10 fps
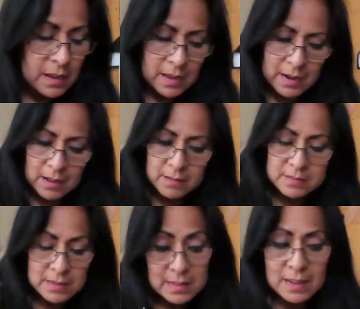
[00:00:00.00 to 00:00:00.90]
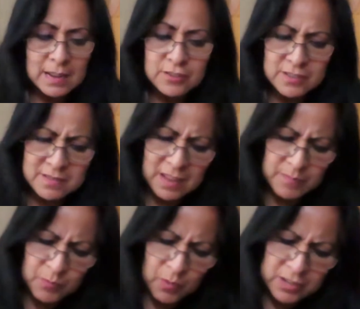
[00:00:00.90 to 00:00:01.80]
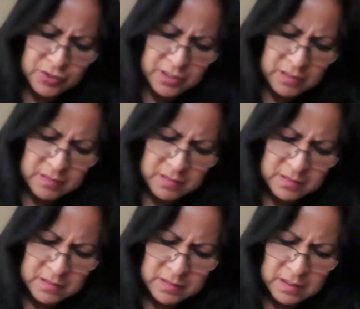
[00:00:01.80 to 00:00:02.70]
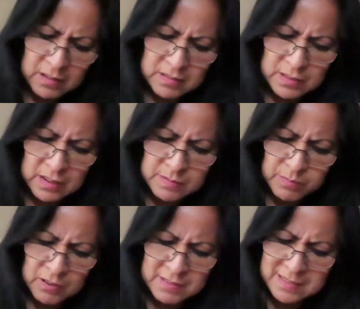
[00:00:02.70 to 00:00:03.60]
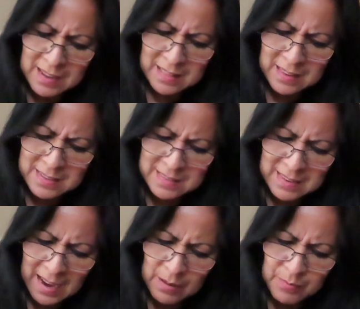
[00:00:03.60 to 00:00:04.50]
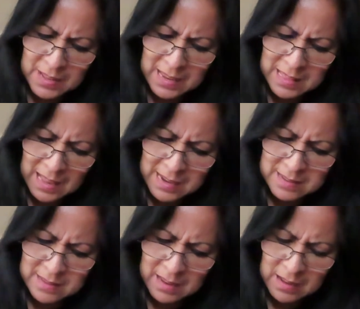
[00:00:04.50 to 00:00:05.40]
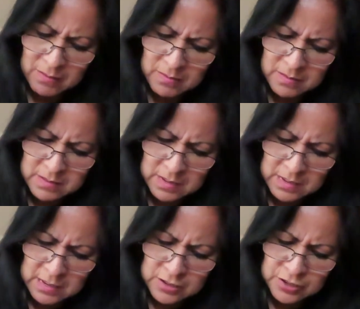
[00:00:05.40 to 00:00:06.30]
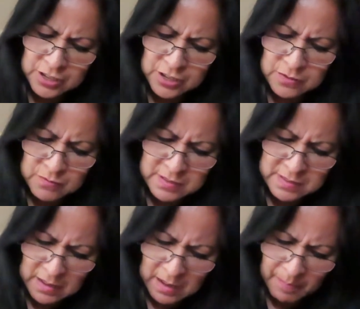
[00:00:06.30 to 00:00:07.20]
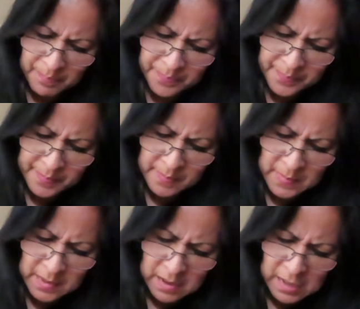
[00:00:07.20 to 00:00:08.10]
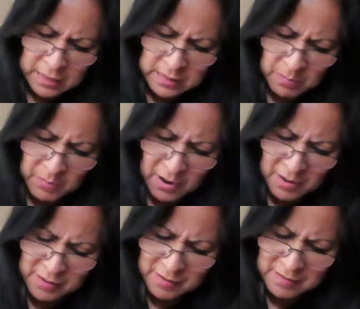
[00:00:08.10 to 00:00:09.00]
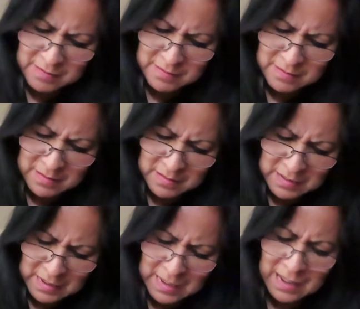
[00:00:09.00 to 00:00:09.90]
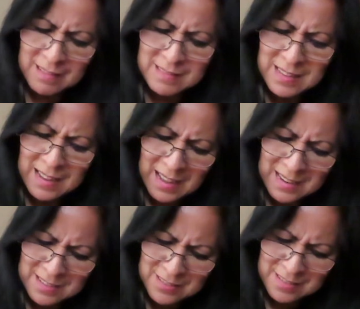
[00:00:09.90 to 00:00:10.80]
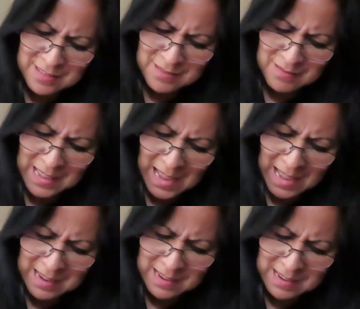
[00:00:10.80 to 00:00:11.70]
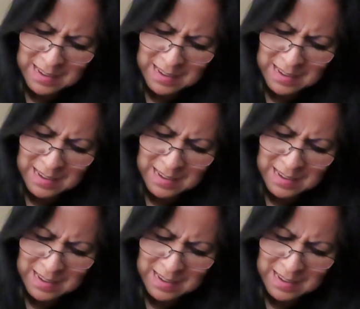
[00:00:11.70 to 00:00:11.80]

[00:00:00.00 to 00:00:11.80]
And then I just kept watching her. You know, it's mostly because I really liked how she used the markers. I was like, how did she do that?